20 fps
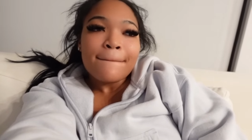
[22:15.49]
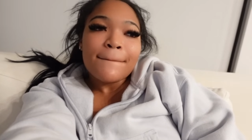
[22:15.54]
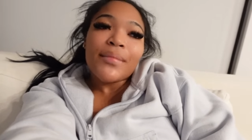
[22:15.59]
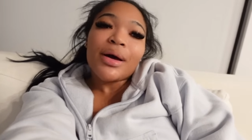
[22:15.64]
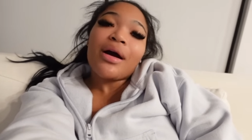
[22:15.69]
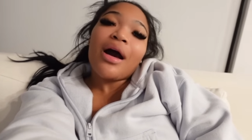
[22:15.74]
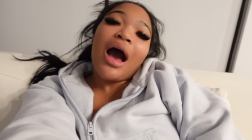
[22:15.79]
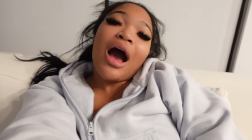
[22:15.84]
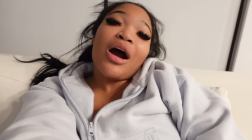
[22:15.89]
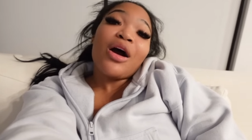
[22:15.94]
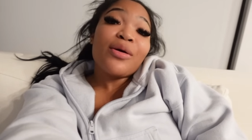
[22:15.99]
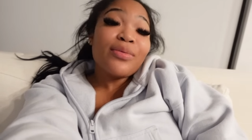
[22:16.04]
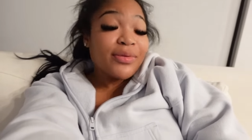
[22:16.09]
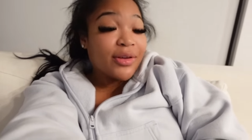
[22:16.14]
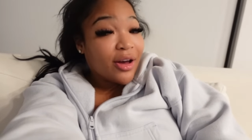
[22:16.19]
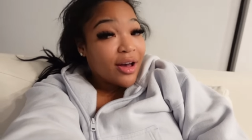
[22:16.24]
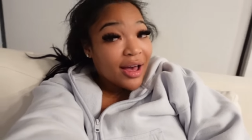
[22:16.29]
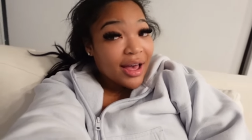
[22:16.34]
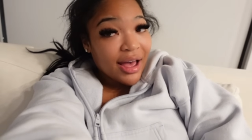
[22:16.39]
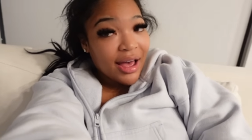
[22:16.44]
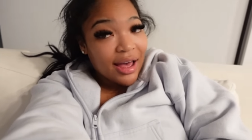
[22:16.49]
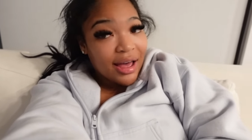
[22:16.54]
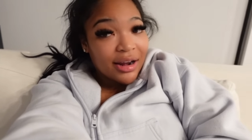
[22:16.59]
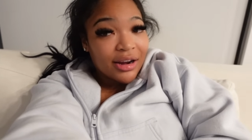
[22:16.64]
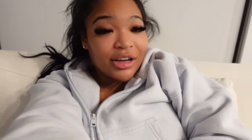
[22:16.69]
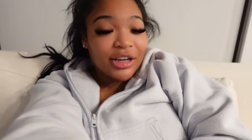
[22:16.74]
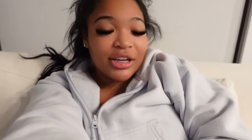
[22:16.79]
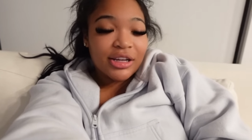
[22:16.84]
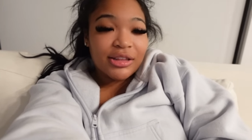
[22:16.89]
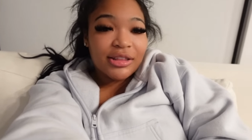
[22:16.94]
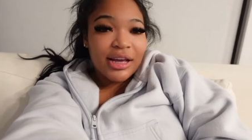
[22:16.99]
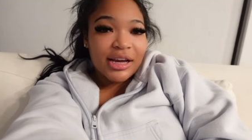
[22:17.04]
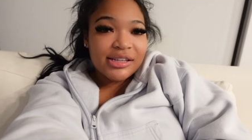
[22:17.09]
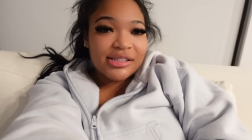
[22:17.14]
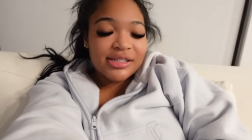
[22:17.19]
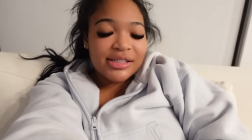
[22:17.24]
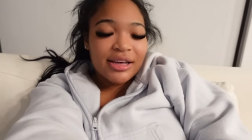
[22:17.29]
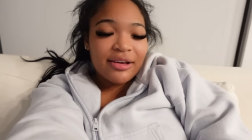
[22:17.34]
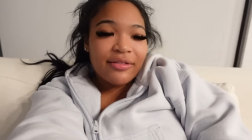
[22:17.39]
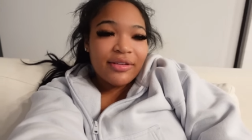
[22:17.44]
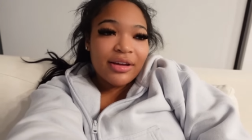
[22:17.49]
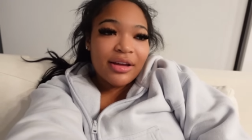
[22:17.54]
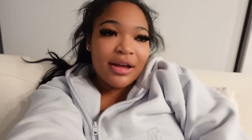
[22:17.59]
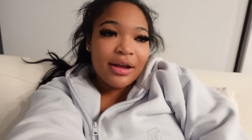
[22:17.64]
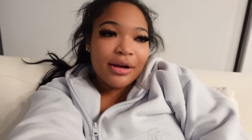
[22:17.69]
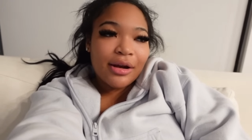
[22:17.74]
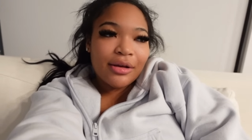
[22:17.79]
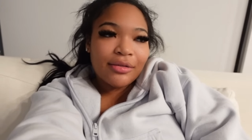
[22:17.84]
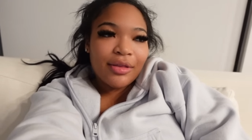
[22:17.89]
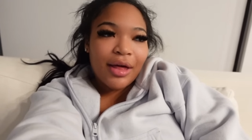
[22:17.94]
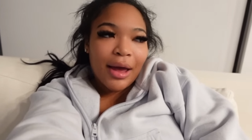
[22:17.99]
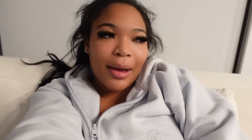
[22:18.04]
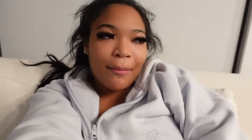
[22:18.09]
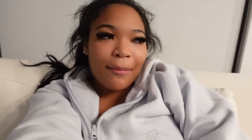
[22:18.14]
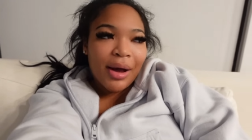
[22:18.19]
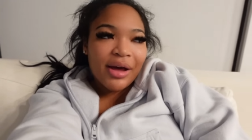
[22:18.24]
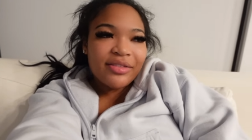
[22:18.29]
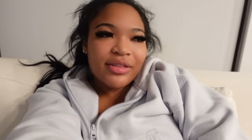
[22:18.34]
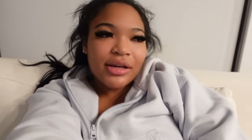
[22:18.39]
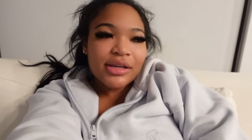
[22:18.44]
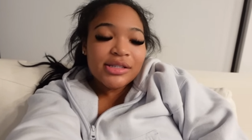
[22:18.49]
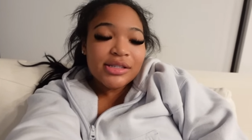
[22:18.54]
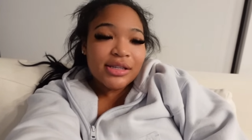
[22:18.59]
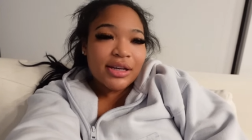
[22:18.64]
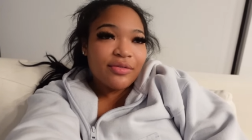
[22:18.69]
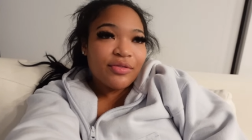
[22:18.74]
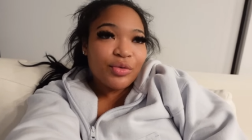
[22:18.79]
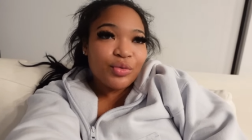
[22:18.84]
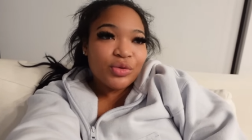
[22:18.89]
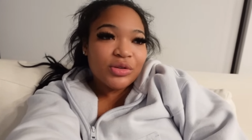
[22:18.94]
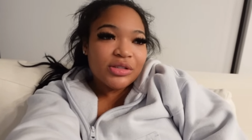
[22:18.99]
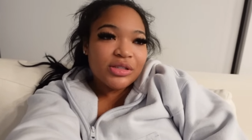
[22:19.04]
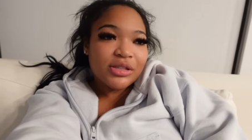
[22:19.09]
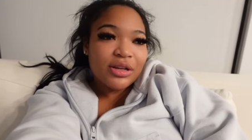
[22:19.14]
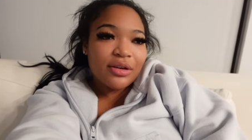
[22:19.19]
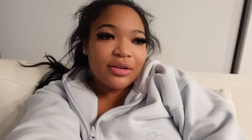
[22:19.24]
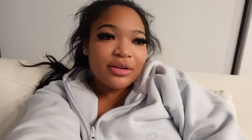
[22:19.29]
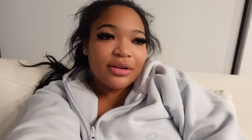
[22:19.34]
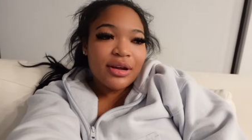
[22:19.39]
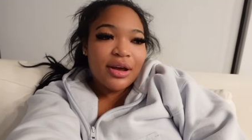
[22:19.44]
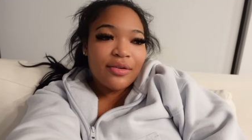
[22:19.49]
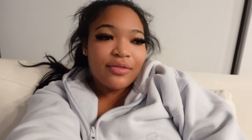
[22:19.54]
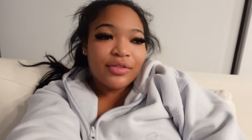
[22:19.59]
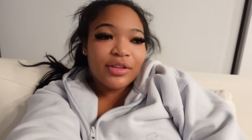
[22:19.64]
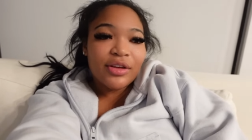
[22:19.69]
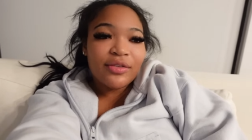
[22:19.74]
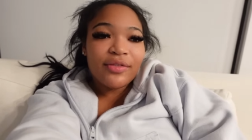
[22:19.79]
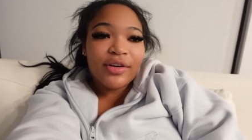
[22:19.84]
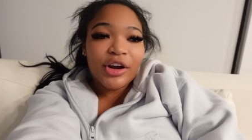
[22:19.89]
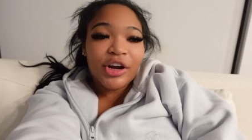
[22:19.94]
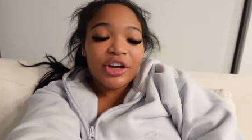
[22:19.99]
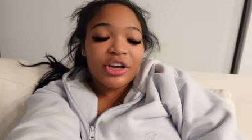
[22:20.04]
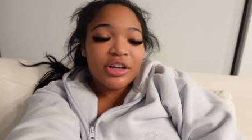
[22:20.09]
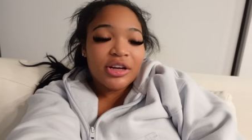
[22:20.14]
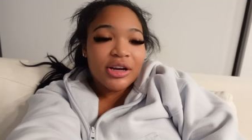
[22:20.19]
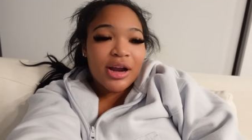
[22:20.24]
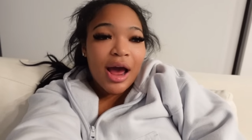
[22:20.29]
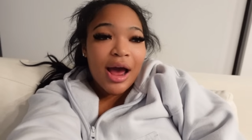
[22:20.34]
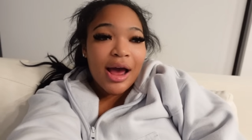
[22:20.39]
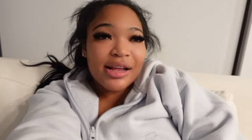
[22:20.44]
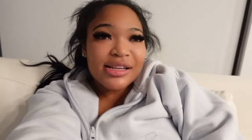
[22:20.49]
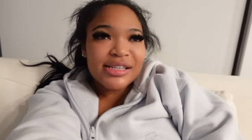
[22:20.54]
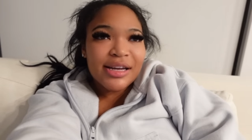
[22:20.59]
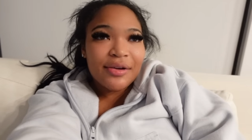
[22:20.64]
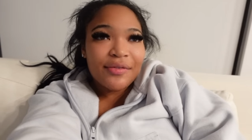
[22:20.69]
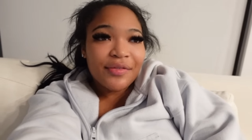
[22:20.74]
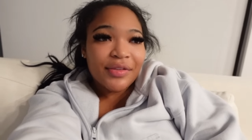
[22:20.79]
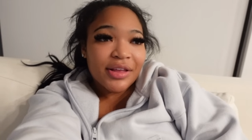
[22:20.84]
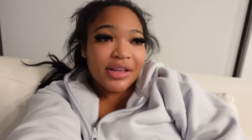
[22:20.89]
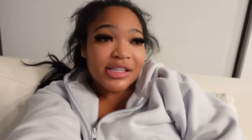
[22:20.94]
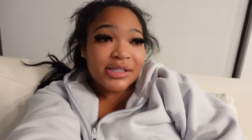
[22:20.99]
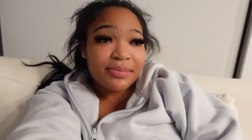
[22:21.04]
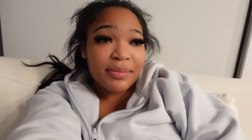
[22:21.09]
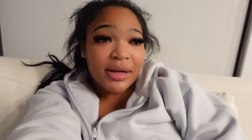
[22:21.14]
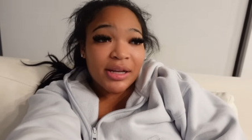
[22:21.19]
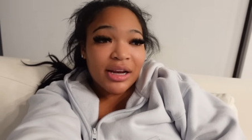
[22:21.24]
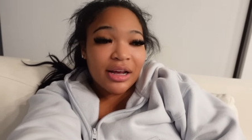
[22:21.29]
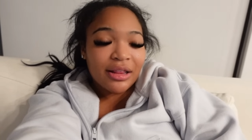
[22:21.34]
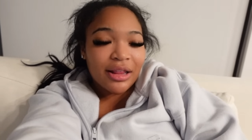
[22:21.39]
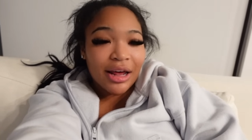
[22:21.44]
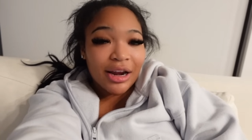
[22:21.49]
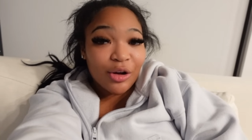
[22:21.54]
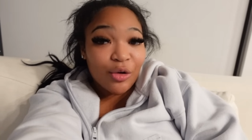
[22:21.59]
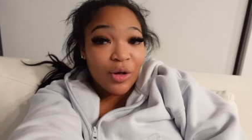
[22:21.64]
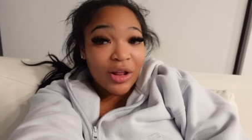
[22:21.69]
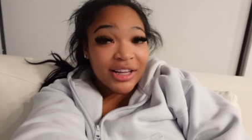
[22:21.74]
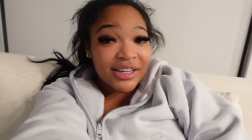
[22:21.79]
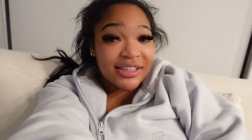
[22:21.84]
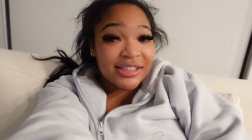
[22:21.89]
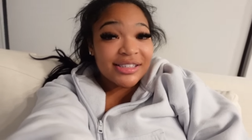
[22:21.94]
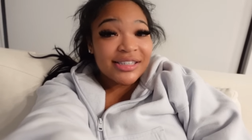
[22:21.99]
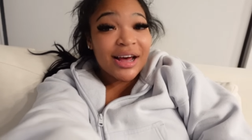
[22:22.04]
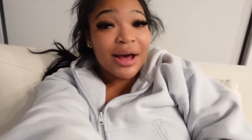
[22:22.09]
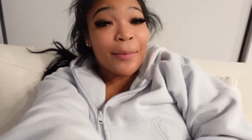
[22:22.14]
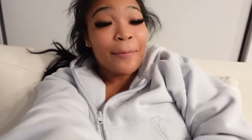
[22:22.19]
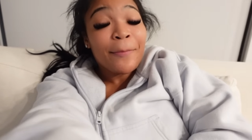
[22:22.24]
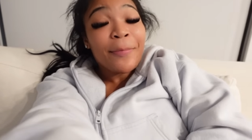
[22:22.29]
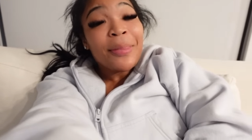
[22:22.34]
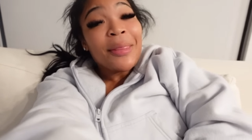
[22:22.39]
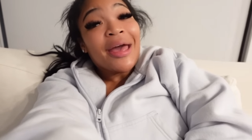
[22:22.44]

But I hope y'all had a good Thanksgiving. Like, my Thanksgiving was definitely very good. I definitely spent a lot of quality time.